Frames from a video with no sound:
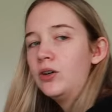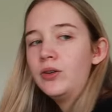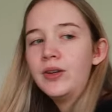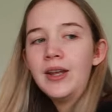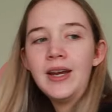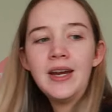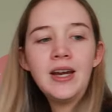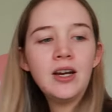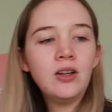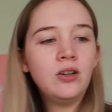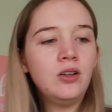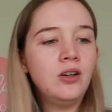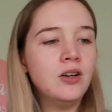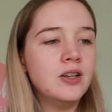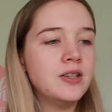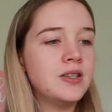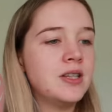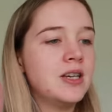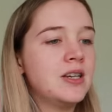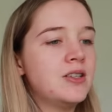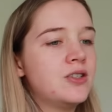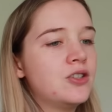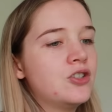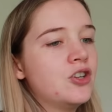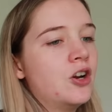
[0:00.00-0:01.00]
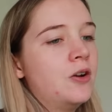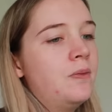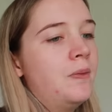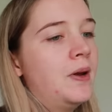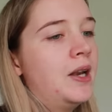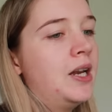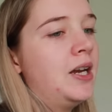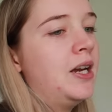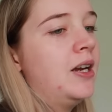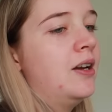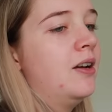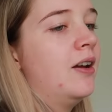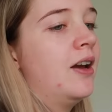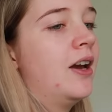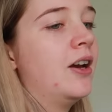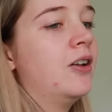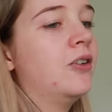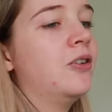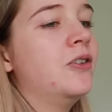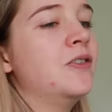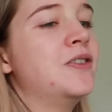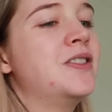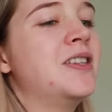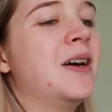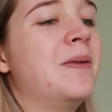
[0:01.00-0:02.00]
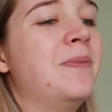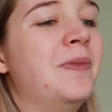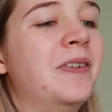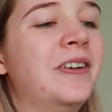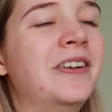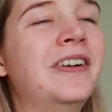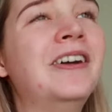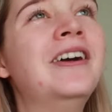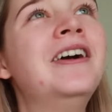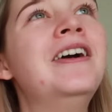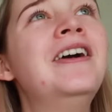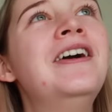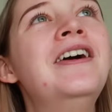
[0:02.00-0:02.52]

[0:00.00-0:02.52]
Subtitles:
all the hair claws. There's so many hair claws to upload.